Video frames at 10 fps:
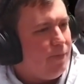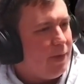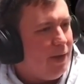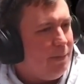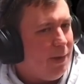
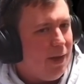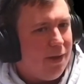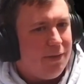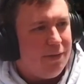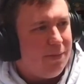Let me
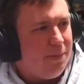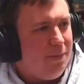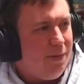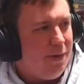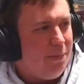guess.
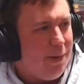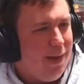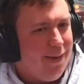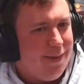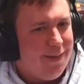Mono Black
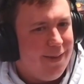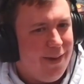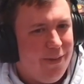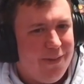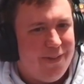on
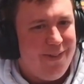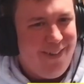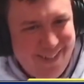the draw?